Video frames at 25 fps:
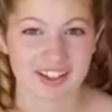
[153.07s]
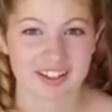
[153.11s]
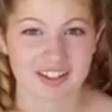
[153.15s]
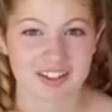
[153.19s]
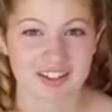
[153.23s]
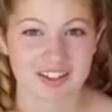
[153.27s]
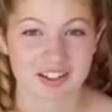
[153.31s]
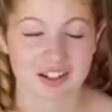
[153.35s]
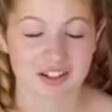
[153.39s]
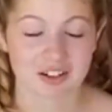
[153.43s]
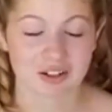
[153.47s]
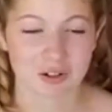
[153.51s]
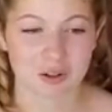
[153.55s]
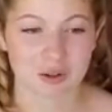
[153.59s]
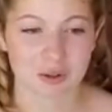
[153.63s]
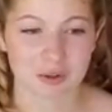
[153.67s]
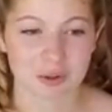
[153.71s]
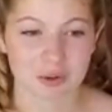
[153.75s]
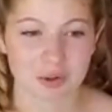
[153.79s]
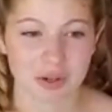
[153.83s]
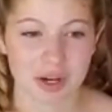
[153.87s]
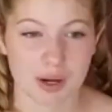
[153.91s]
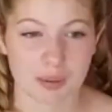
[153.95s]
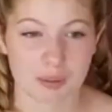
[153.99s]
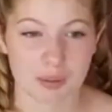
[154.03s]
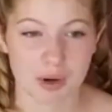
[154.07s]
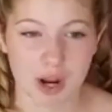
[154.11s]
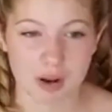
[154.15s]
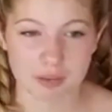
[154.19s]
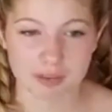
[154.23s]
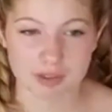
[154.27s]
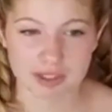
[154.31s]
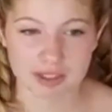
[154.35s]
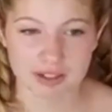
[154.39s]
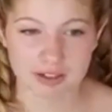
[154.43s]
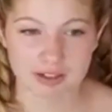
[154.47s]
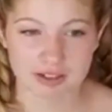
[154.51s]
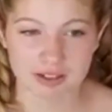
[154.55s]
So I'm
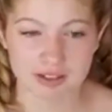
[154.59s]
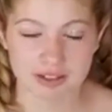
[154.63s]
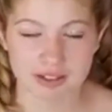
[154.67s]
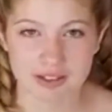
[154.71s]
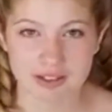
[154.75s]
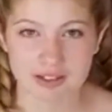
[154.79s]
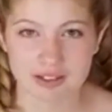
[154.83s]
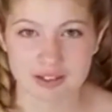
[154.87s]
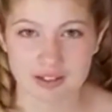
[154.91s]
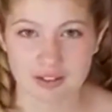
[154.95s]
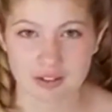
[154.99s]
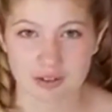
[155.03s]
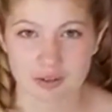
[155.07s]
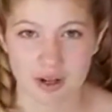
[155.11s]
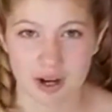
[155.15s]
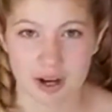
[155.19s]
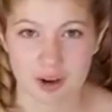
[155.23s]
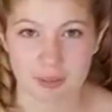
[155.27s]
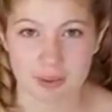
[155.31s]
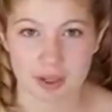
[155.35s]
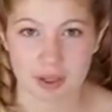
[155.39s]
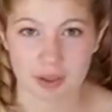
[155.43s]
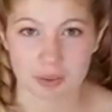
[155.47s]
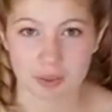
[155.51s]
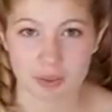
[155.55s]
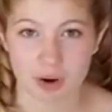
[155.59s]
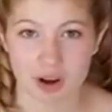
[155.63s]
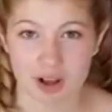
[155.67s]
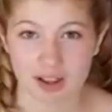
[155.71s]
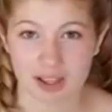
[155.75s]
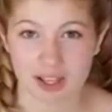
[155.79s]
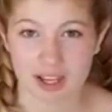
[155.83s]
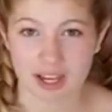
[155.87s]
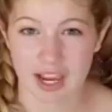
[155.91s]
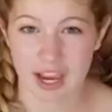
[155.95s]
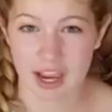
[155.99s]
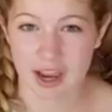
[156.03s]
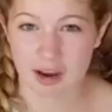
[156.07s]
probably not going to get another rabbit while
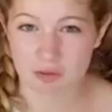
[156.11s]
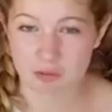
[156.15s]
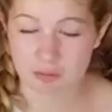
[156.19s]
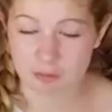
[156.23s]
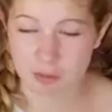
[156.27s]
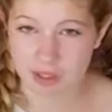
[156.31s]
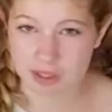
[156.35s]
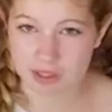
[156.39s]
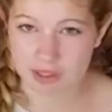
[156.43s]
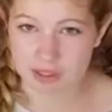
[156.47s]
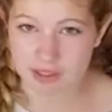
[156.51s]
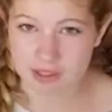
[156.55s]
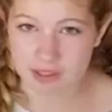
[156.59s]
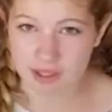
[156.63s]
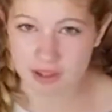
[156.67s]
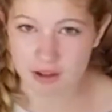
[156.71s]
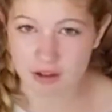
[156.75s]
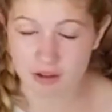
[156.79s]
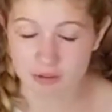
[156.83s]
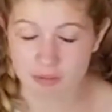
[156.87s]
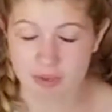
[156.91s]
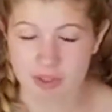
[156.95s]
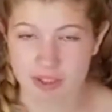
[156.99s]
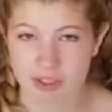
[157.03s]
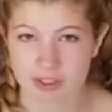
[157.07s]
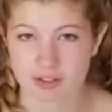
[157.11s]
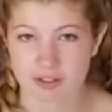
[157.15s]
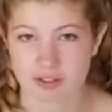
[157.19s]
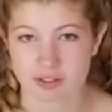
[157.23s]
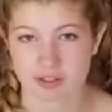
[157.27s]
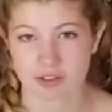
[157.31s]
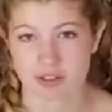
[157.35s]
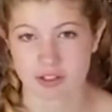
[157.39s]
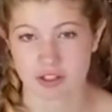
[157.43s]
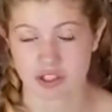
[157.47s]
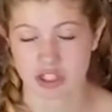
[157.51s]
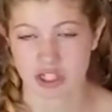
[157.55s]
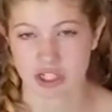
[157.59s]
I have Brencel, but there's a
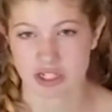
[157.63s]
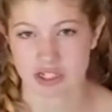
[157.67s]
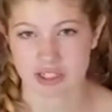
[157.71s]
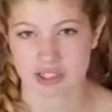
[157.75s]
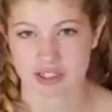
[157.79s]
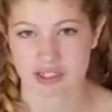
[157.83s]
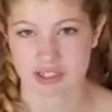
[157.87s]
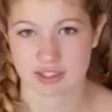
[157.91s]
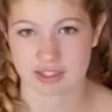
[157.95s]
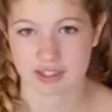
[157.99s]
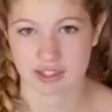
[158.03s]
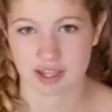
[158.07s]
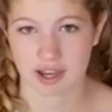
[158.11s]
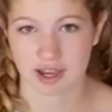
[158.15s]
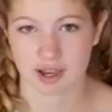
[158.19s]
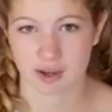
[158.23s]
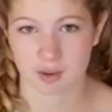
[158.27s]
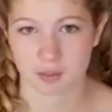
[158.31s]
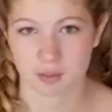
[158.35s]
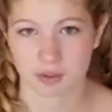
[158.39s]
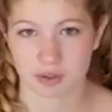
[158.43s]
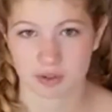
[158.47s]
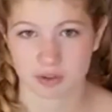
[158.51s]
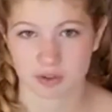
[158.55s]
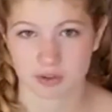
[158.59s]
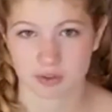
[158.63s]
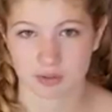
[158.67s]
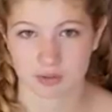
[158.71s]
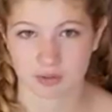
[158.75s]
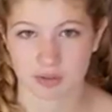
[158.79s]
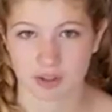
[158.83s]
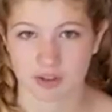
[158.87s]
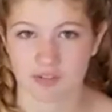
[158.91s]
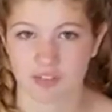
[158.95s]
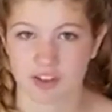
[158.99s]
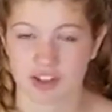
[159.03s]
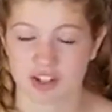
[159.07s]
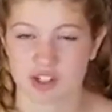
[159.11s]
good chance I will
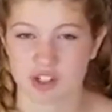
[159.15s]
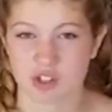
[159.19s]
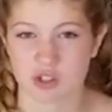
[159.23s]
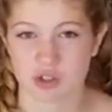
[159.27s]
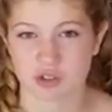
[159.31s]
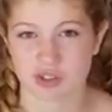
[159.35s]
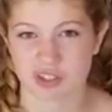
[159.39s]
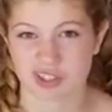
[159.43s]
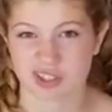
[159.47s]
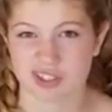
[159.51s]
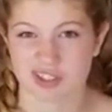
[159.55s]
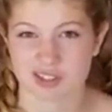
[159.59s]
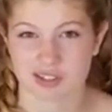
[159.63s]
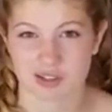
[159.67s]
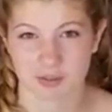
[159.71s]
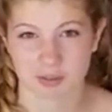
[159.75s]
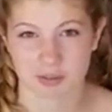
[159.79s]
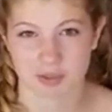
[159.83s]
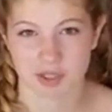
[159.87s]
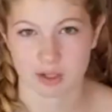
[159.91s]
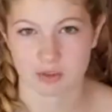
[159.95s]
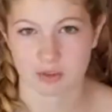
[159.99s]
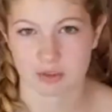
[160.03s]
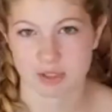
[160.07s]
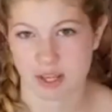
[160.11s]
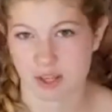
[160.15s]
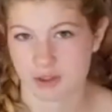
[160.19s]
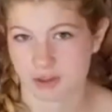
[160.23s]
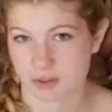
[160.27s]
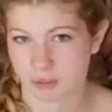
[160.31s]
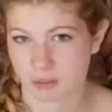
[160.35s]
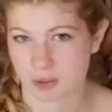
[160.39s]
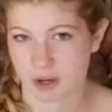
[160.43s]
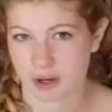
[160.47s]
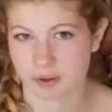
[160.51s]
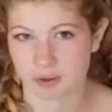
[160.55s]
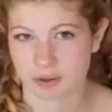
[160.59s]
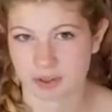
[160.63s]
eventually sometime down the
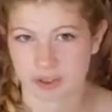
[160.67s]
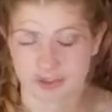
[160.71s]
road.